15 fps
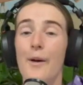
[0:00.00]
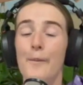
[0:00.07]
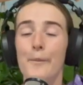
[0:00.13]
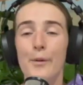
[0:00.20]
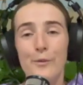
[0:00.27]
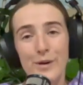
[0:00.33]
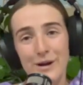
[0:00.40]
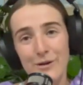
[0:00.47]

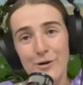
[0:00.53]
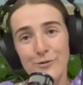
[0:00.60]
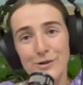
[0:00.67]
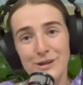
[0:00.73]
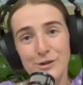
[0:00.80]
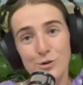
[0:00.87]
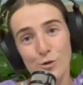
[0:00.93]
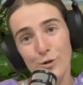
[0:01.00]
But we're not
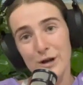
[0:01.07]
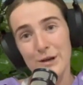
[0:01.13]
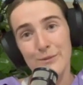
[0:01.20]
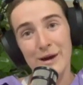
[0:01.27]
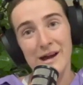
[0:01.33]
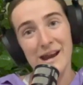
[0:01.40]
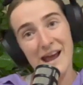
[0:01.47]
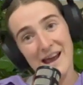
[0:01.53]
really talking
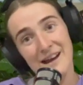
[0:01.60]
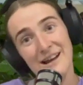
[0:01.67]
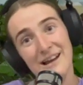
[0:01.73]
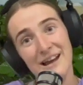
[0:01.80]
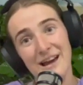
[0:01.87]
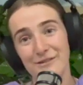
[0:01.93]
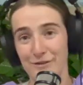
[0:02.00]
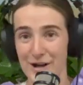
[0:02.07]
about
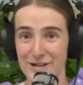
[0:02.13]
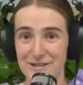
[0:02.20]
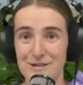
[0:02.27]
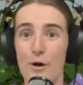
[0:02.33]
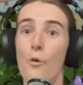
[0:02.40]
any advice.